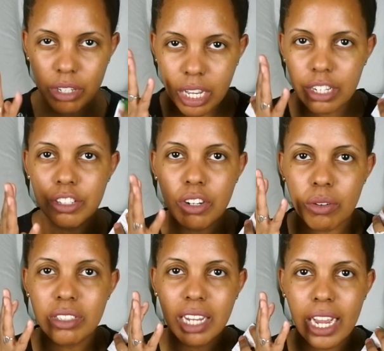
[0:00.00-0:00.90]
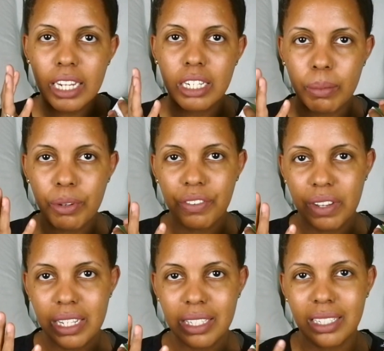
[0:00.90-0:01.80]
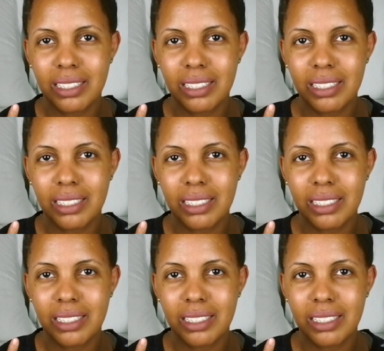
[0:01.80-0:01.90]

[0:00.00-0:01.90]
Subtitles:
kind of, you know, tighten up your face.